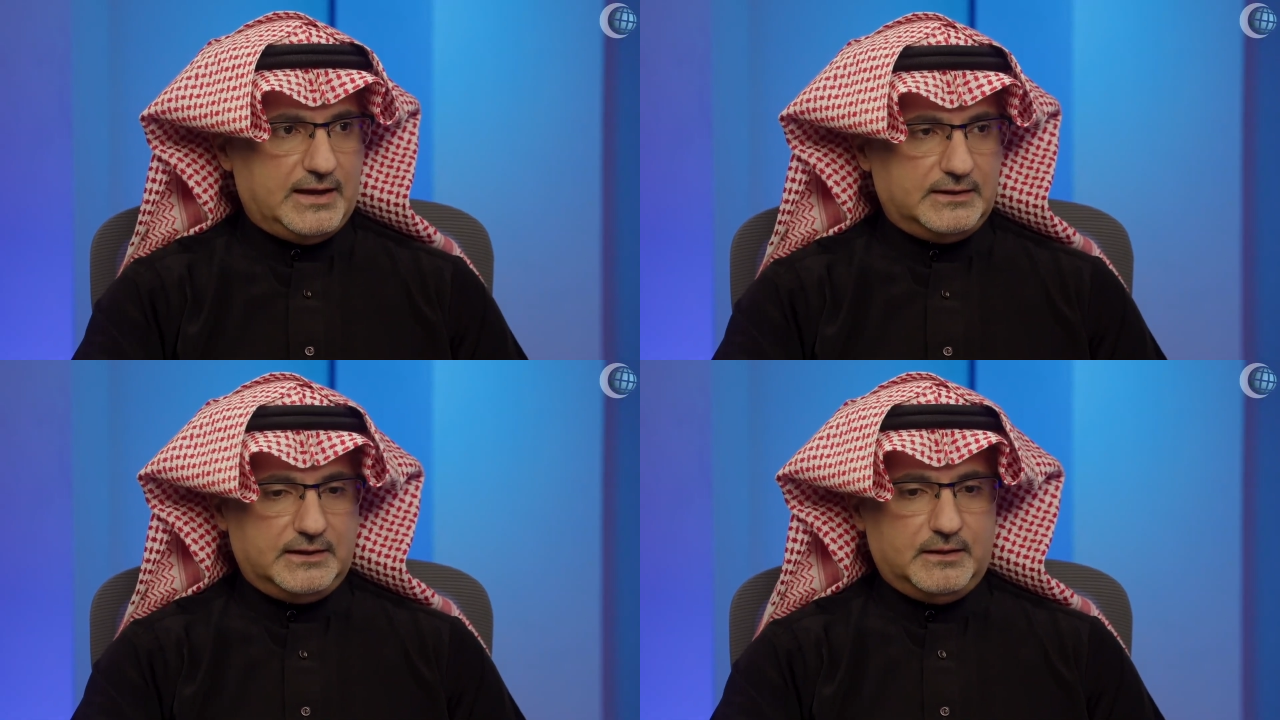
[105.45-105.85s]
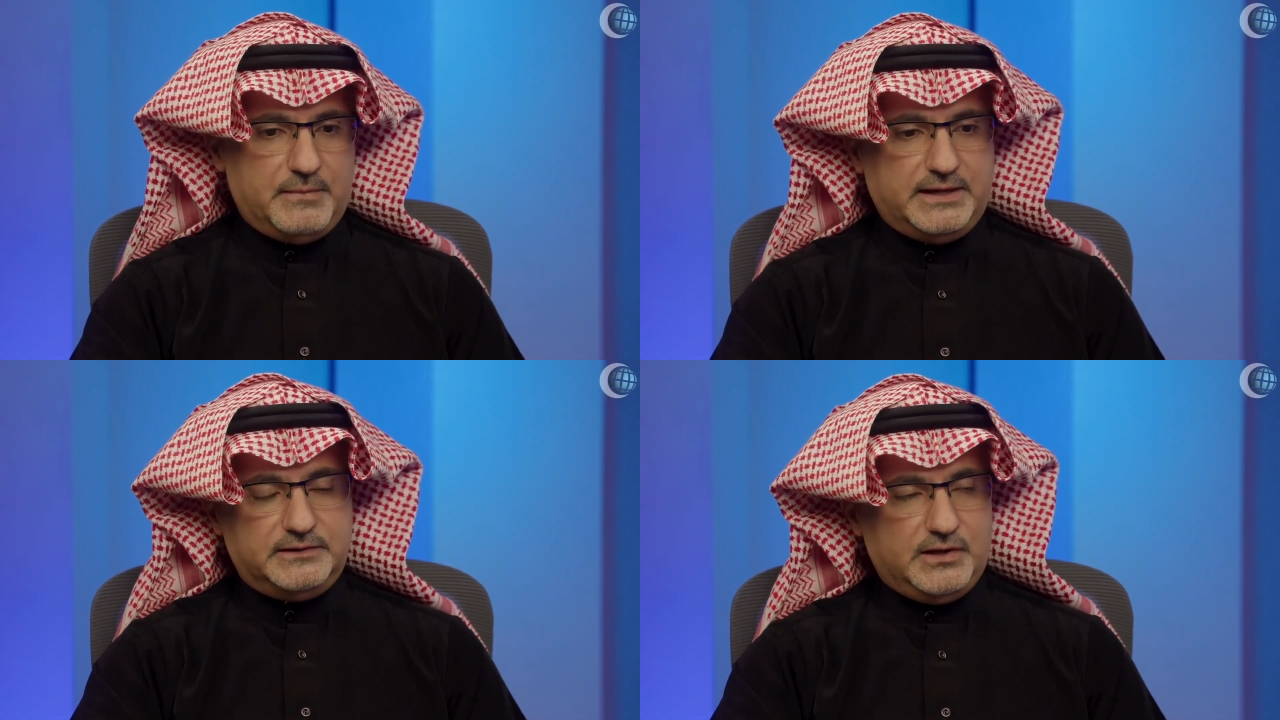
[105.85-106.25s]
and
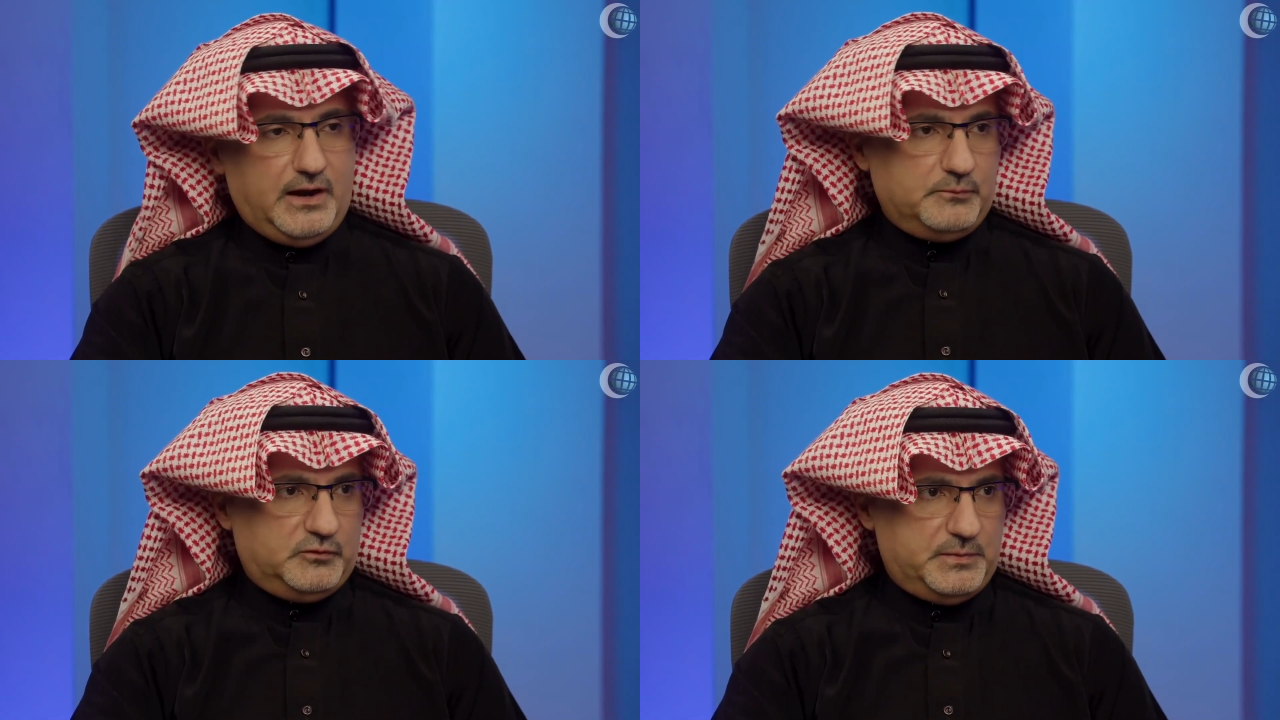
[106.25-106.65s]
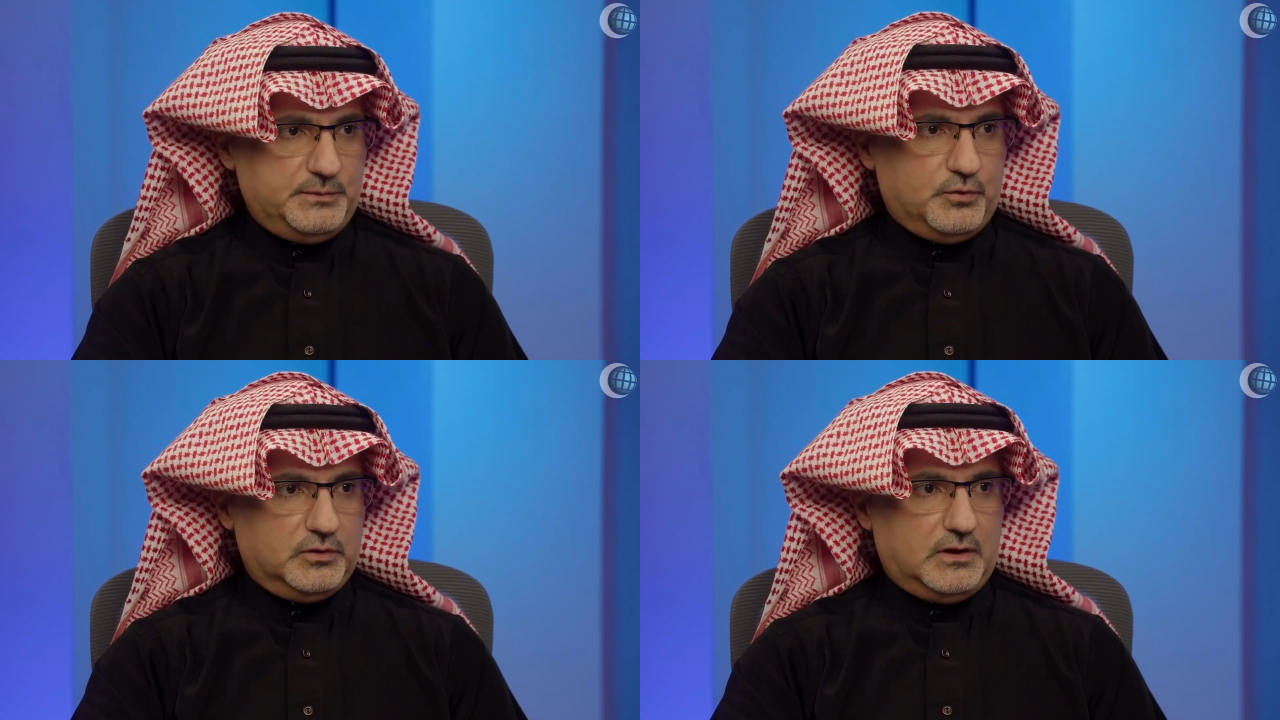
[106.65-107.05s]
many times
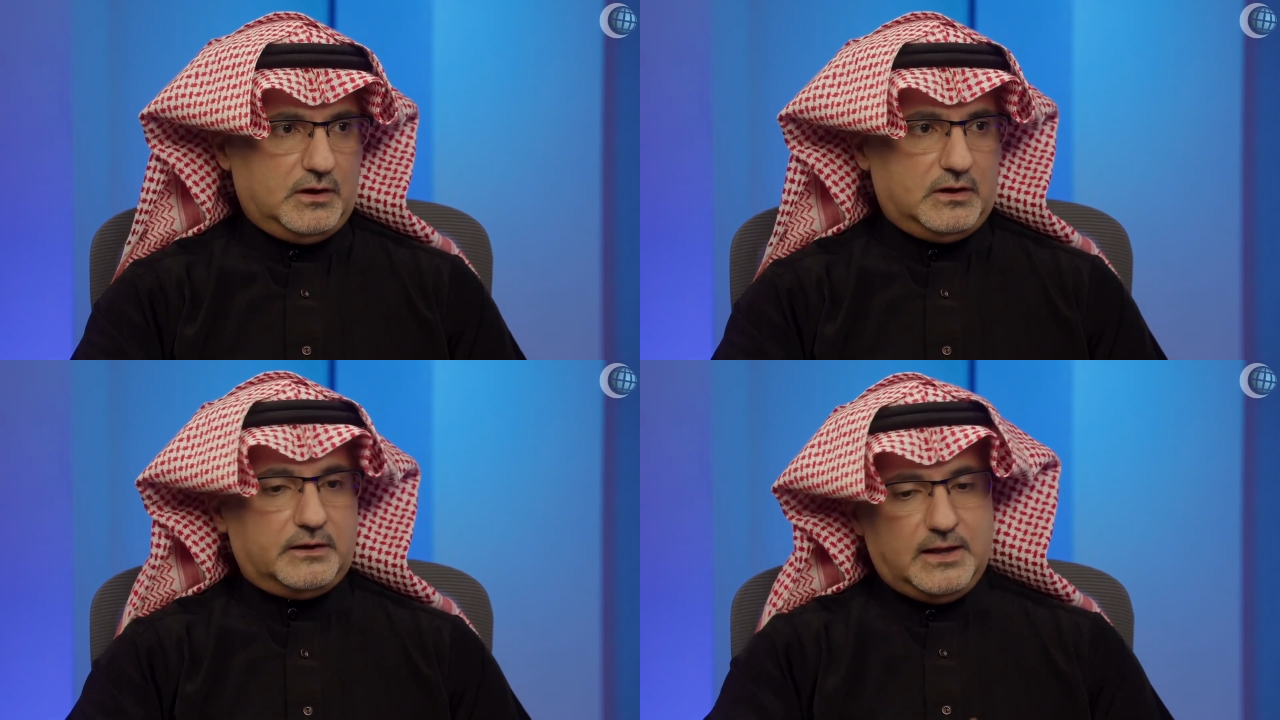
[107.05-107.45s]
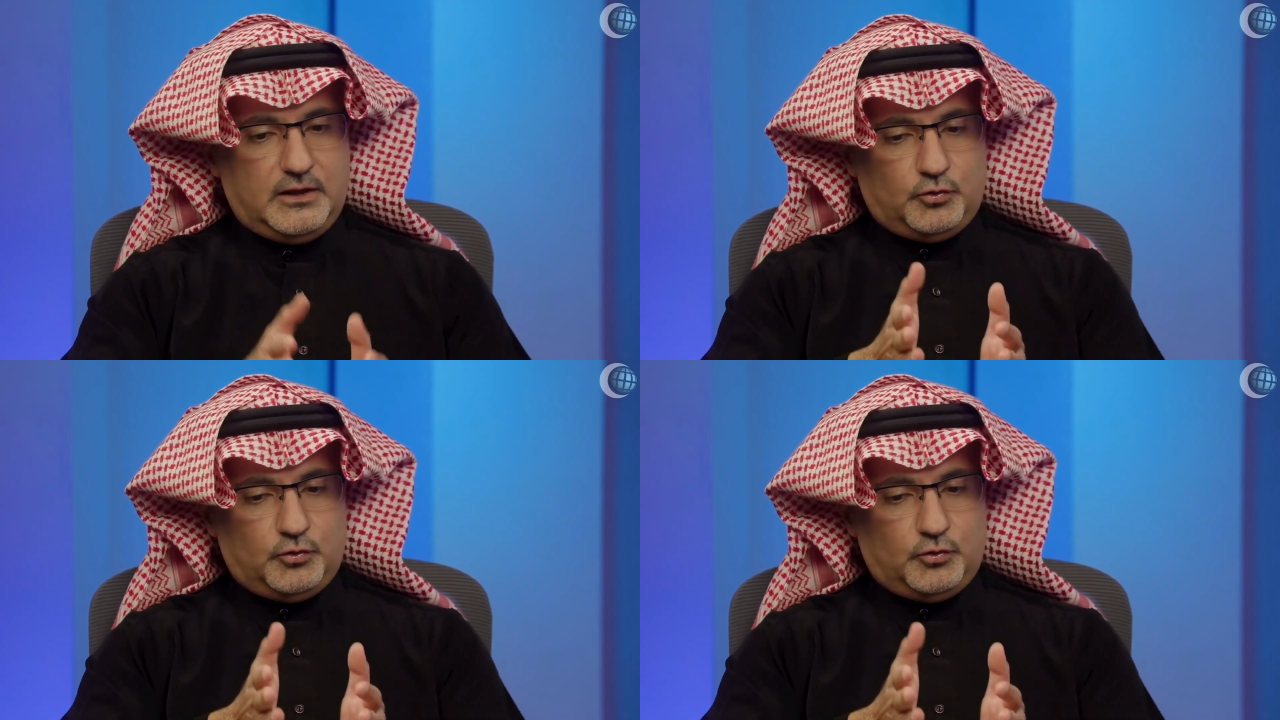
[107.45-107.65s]
people are